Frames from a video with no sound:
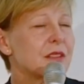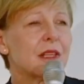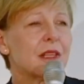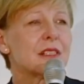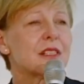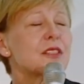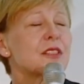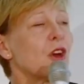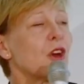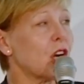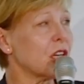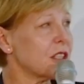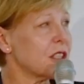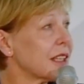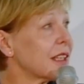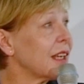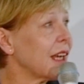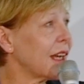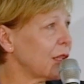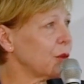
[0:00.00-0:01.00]
start
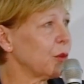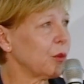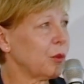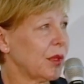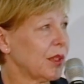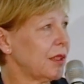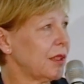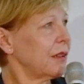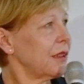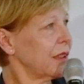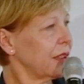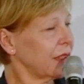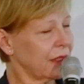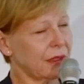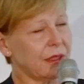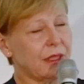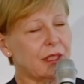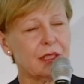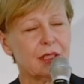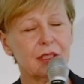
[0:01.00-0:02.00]
again when
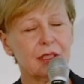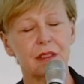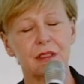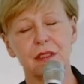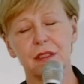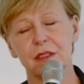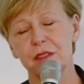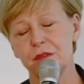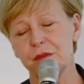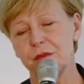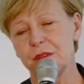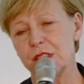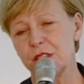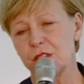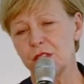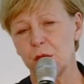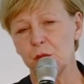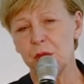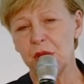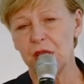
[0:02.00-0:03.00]
the
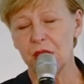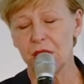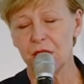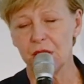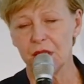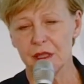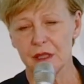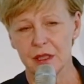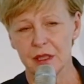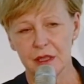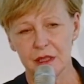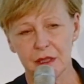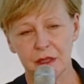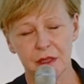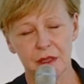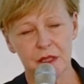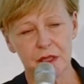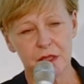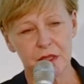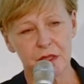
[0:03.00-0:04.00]
jamming
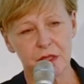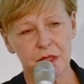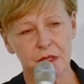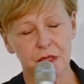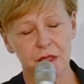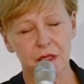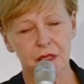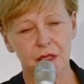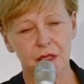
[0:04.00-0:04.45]
is